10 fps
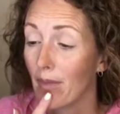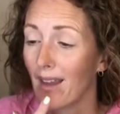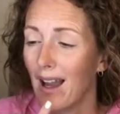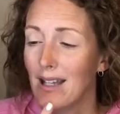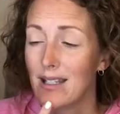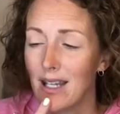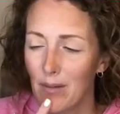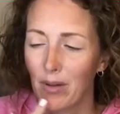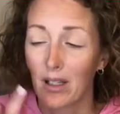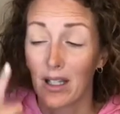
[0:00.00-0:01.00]
I
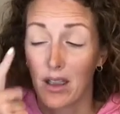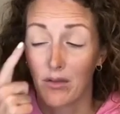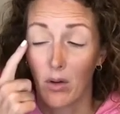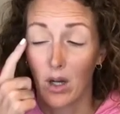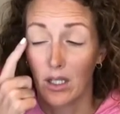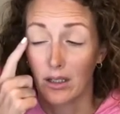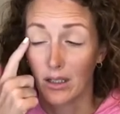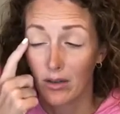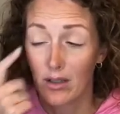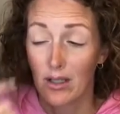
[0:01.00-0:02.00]
typically throw a
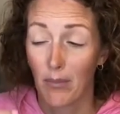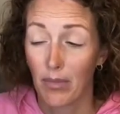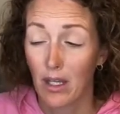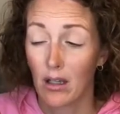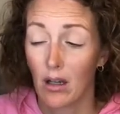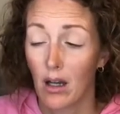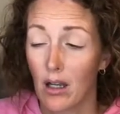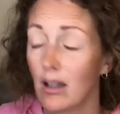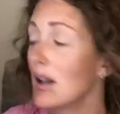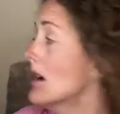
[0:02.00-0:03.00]
little something
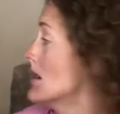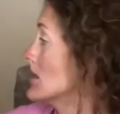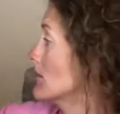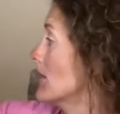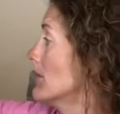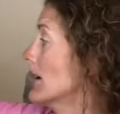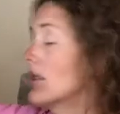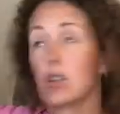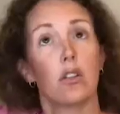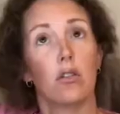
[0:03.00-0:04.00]
on, so maybe I'll
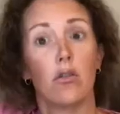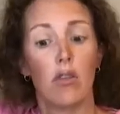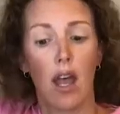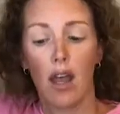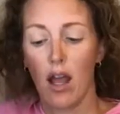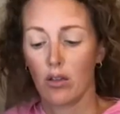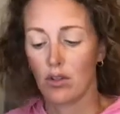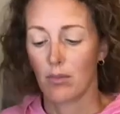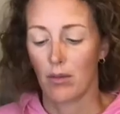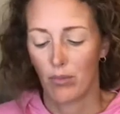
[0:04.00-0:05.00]
just do that. I'll do
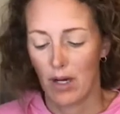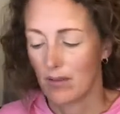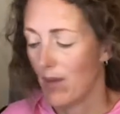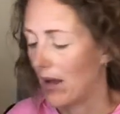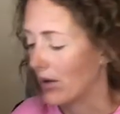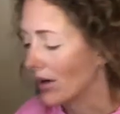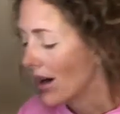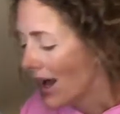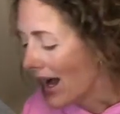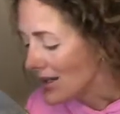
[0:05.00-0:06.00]
my pressed powder.
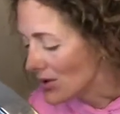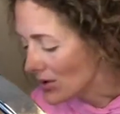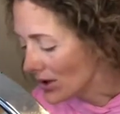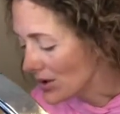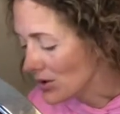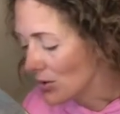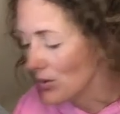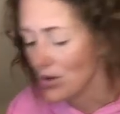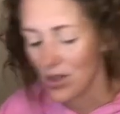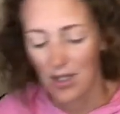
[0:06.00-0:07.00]
I usually do
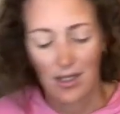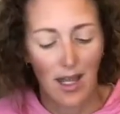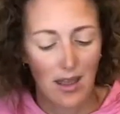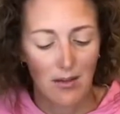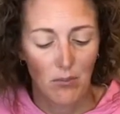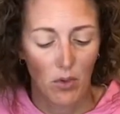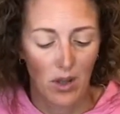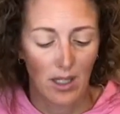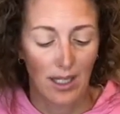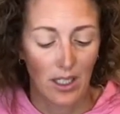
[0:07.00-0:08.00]
just nothing more
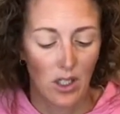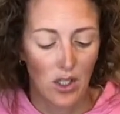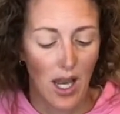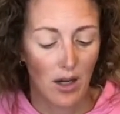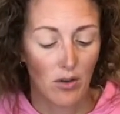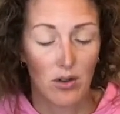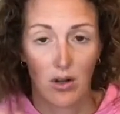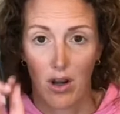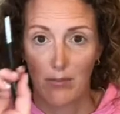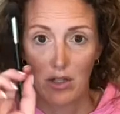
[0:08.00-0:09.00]
than like a shadow, so
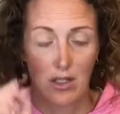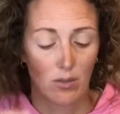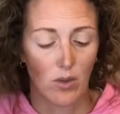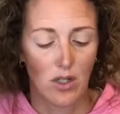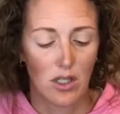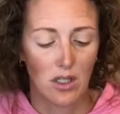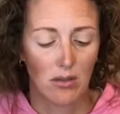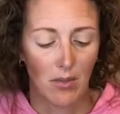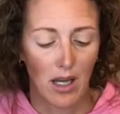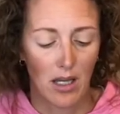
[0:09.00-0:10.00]
now I'm just switching to
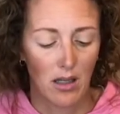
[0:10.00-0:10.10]
my